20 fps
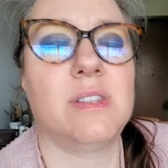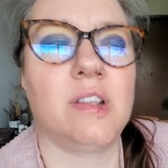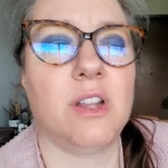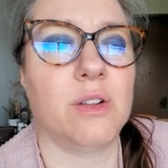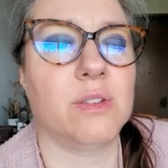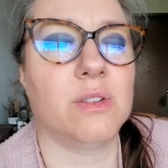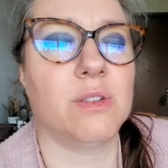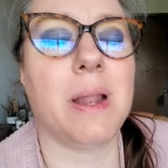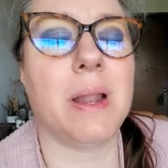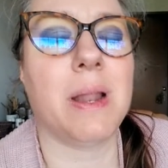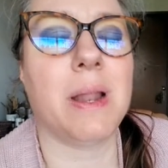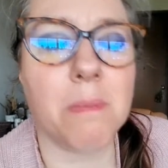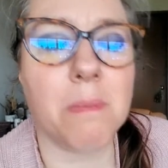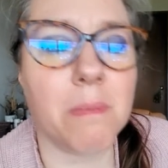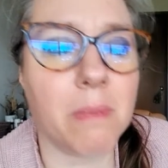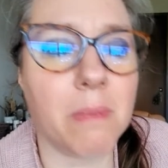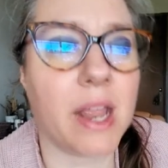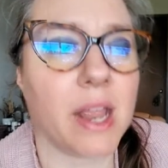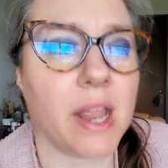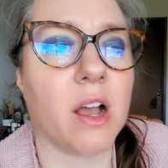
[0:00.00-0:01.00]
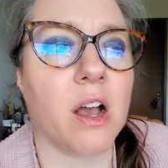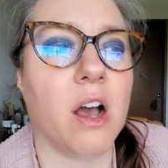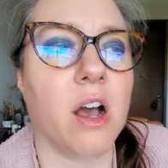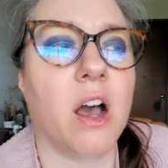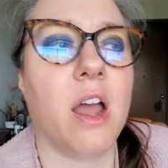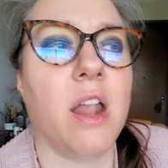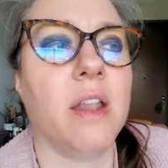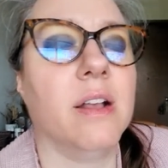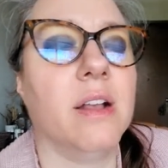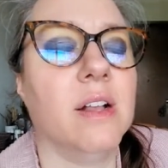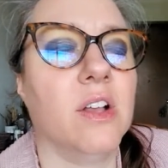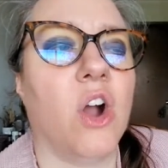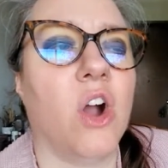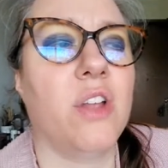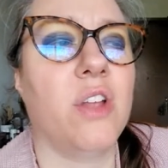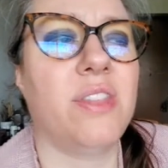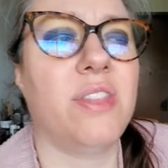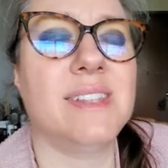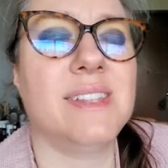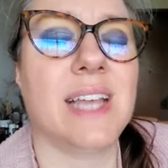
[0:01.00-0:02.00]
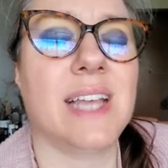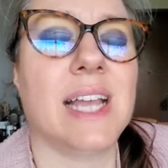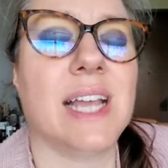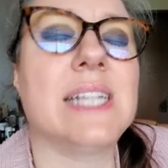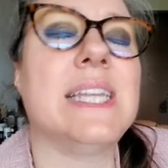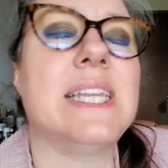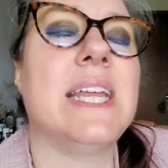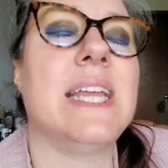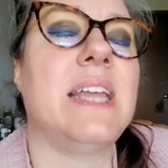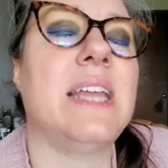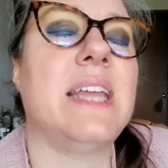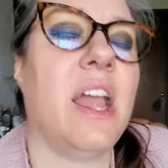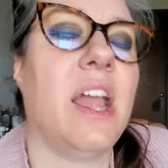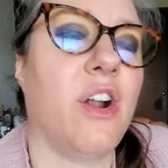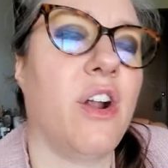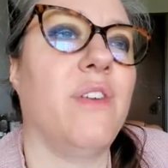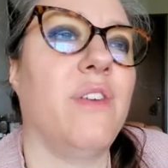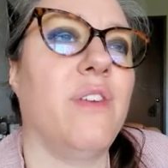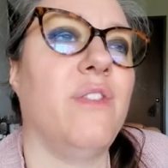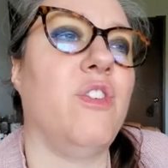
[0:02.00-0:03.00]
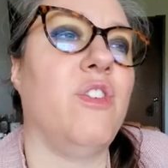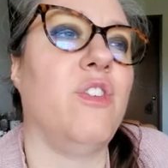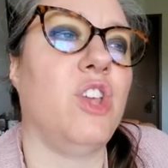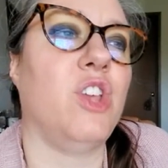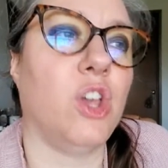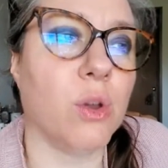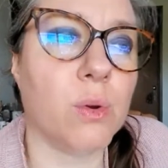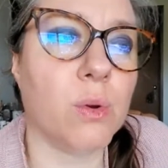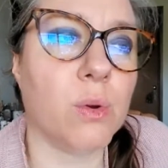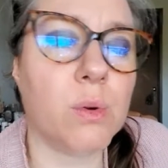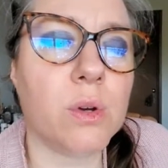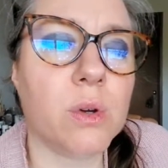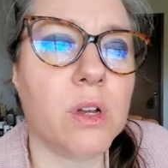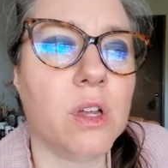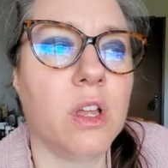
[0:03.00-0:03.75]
spending money on, are things that take care of you.